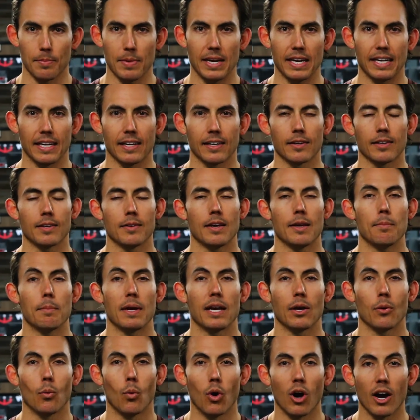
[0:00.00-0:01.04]
meaning in
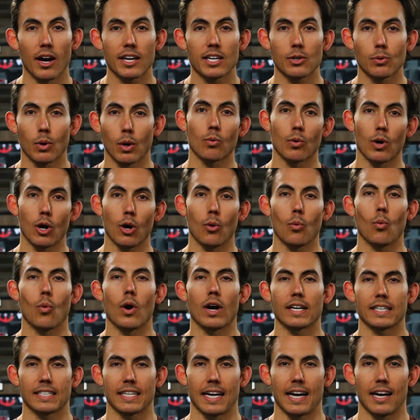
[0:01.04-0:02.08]
minute one, you will row
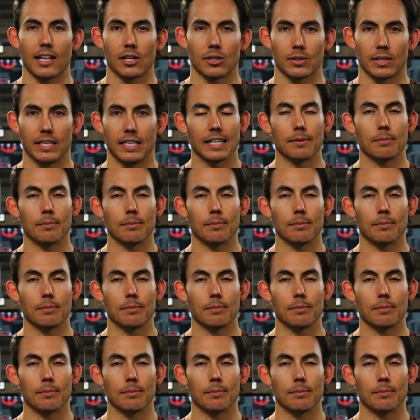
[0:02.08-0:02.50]
one calorie.